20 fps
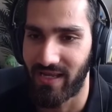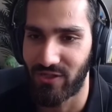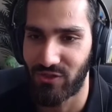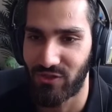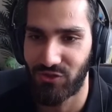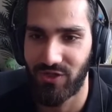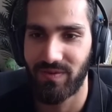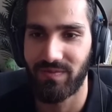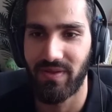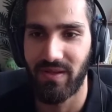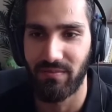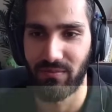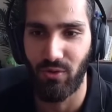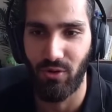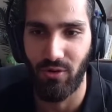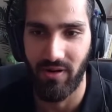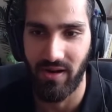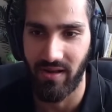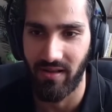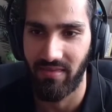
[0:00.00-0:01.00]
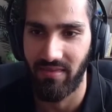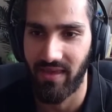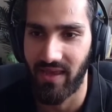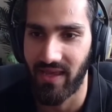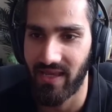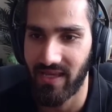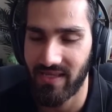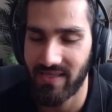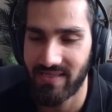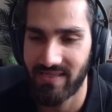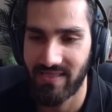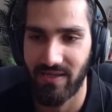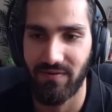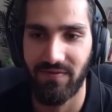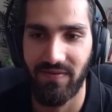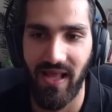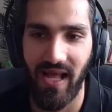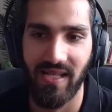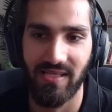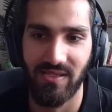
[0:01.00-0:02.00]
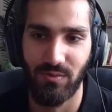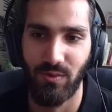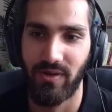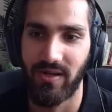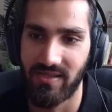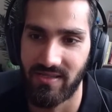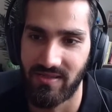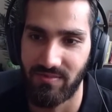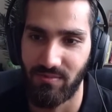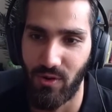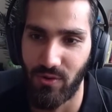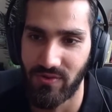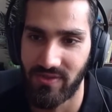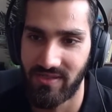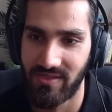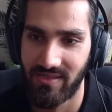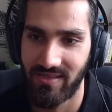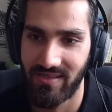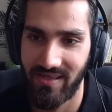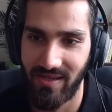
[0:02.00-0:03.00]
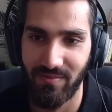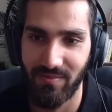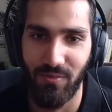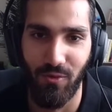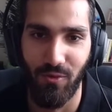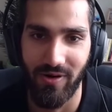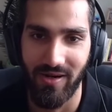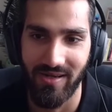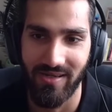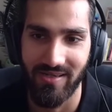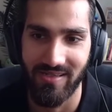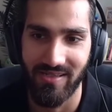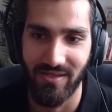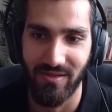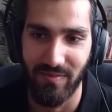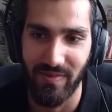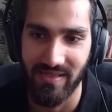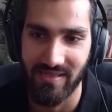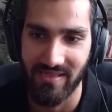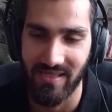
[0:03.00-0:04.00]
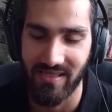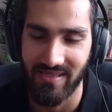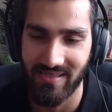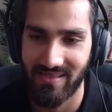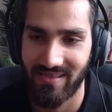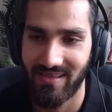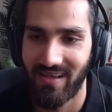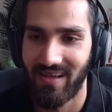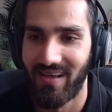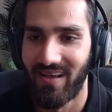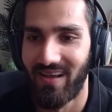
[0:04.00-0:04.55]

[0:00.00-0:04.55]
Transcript: extremely boring things if that's what is most important to the business.